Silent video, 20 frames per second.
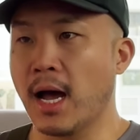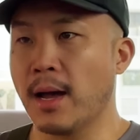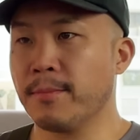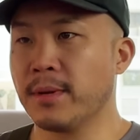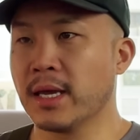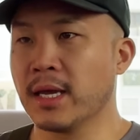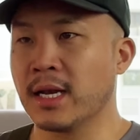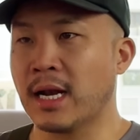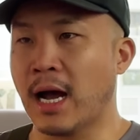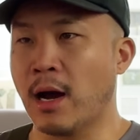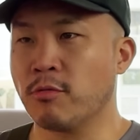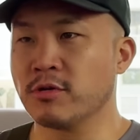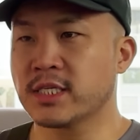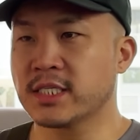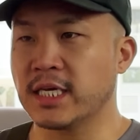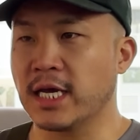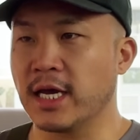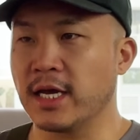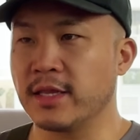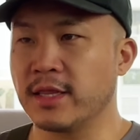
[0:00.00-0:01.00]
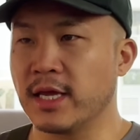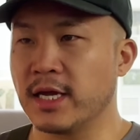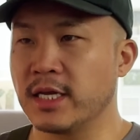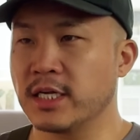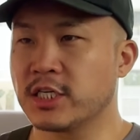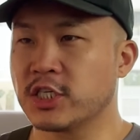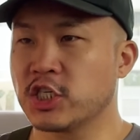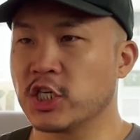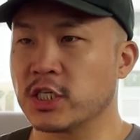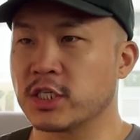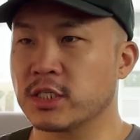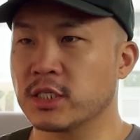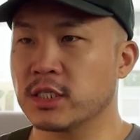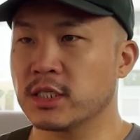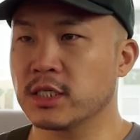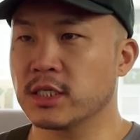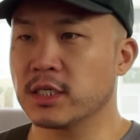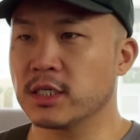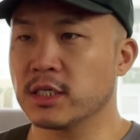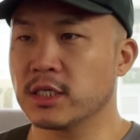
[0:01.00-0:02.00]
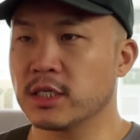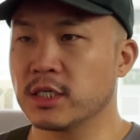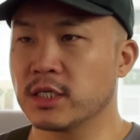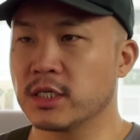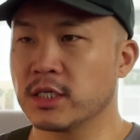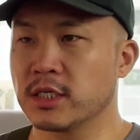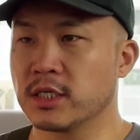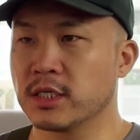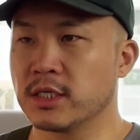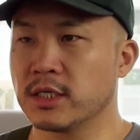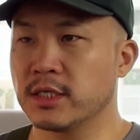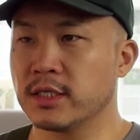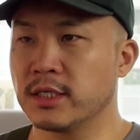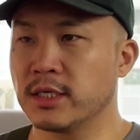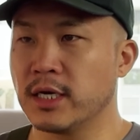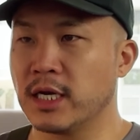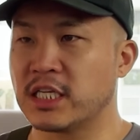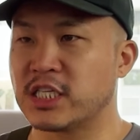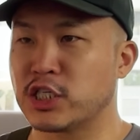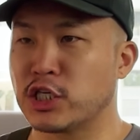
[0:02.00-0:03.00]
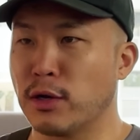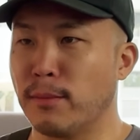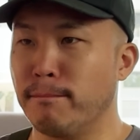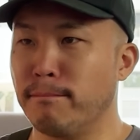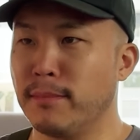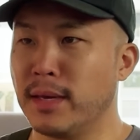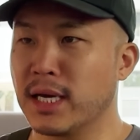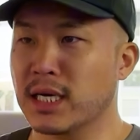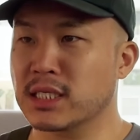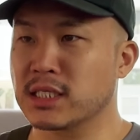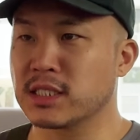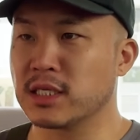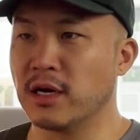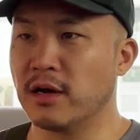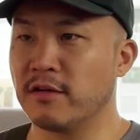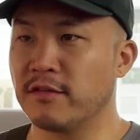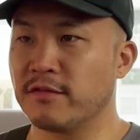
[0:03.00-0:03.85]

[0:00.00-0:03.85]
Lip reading: I mean, I would say that it's a mix of,